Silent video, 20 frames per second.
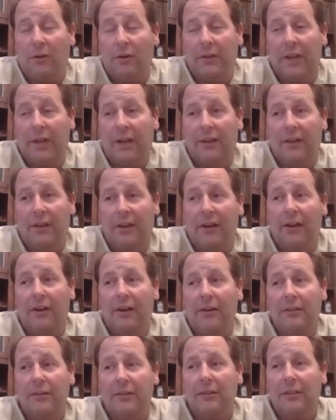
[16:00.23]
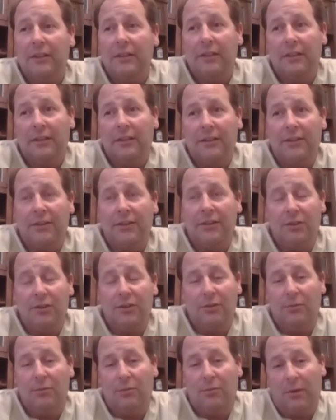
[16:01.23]
out of there, you
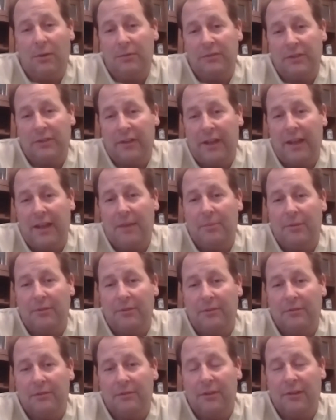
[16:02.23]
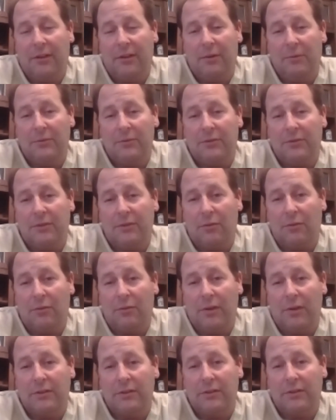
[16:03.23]
knew what was going to happen. There was just no
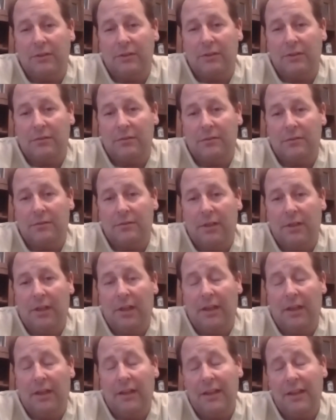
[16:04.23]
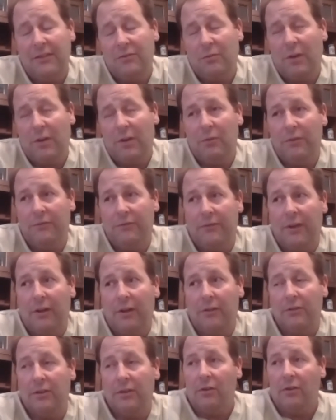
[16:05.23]
question. And that's the way we
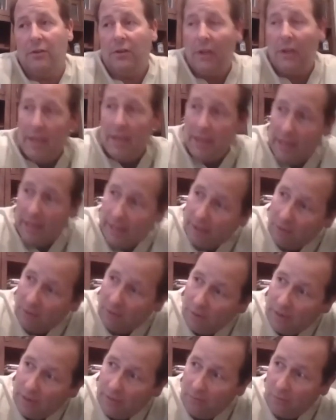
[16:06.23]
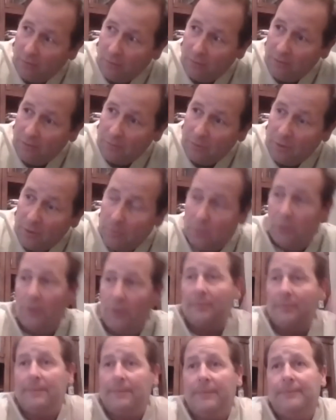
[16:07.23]
felt. I don't ever
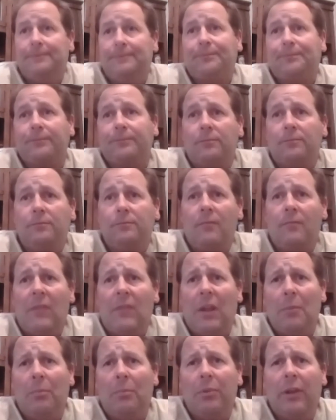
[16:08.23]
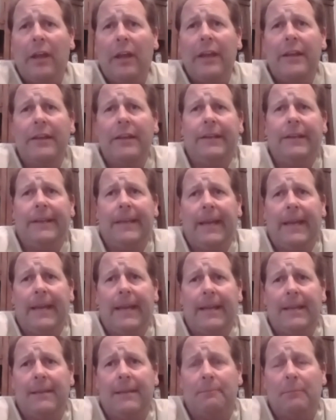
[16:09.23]
remember playing in a
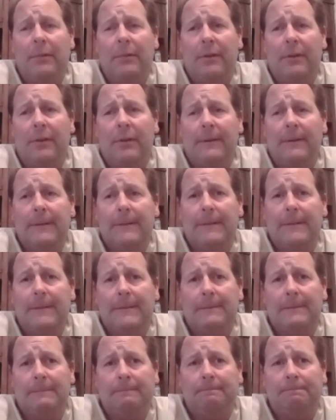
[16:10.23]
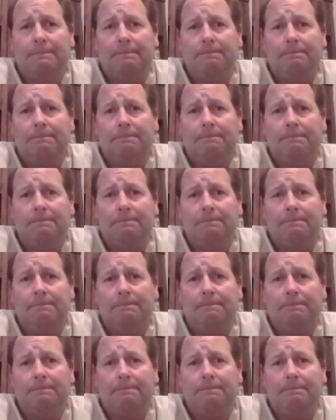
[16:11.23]
game and